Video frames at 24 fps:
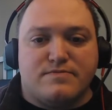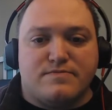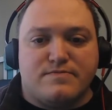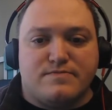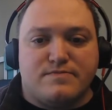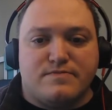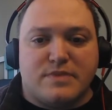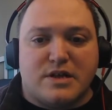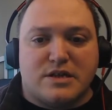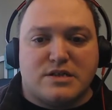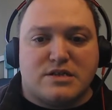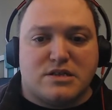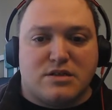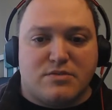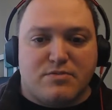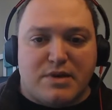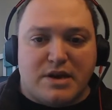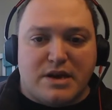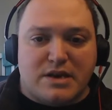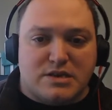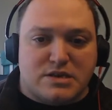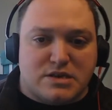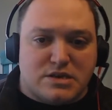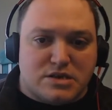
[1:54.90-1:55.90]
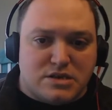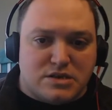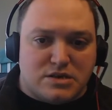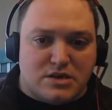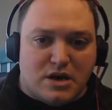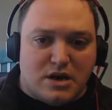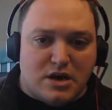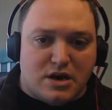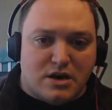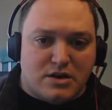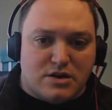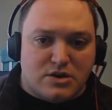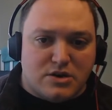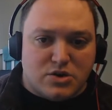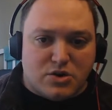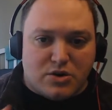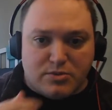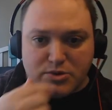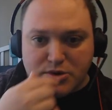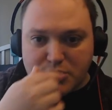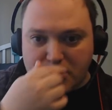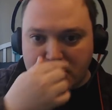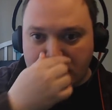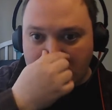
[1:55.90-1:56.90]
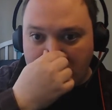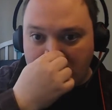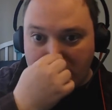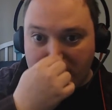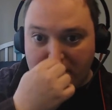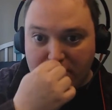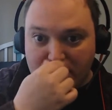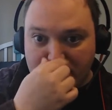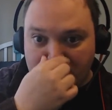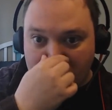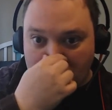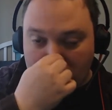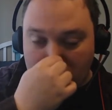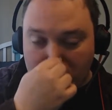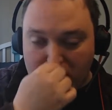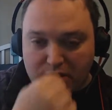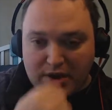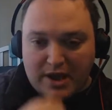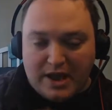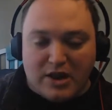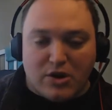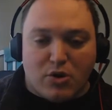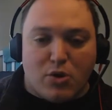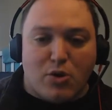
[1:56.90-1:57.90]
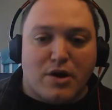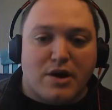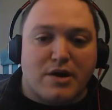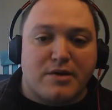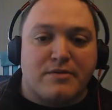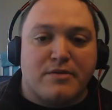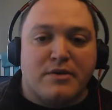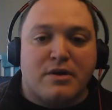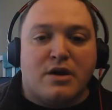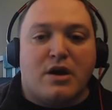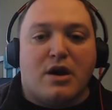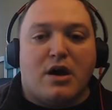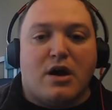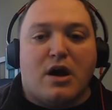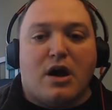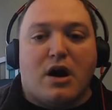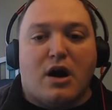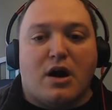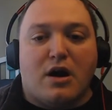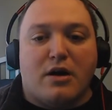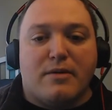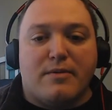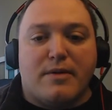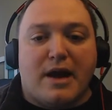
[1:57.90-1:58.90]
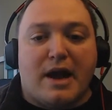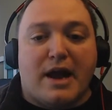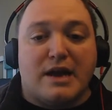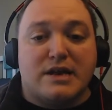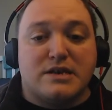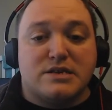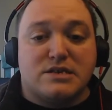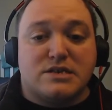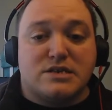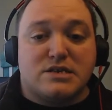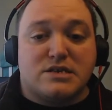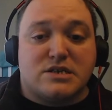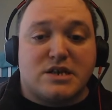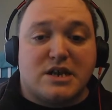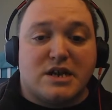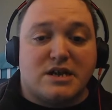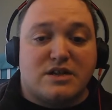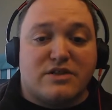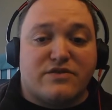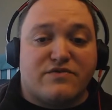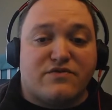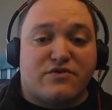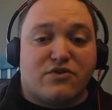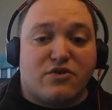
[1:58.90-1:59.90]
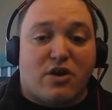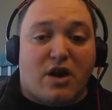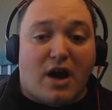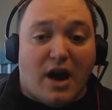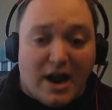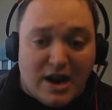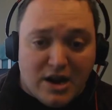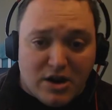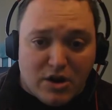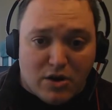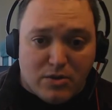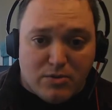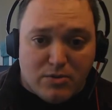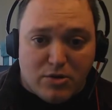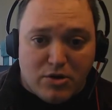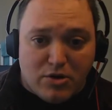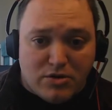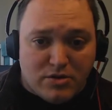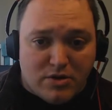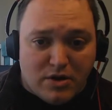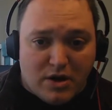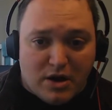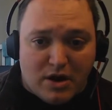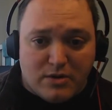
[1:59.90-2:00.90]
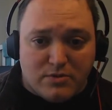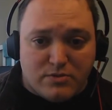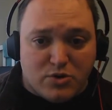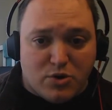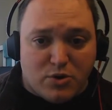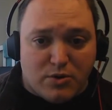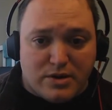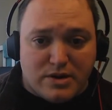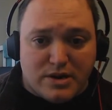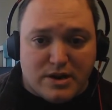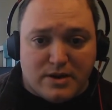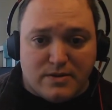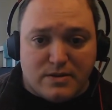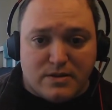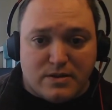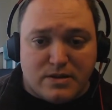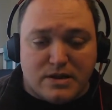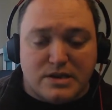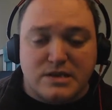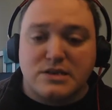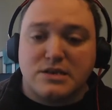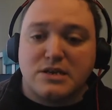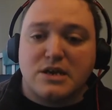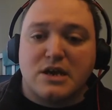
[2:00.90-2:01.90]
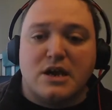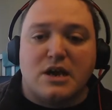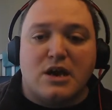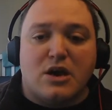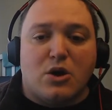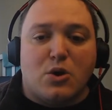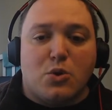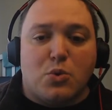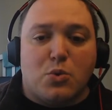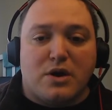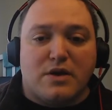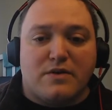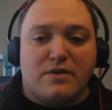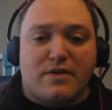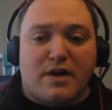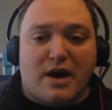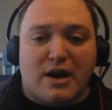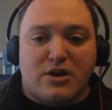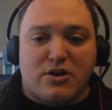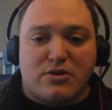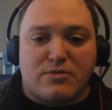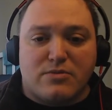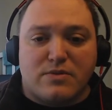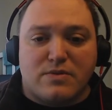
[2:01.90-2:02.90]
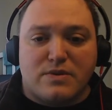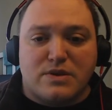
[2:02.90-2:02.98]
That's the base description of the whole category. As it stands for hide armor, going down the list, we have hide armor.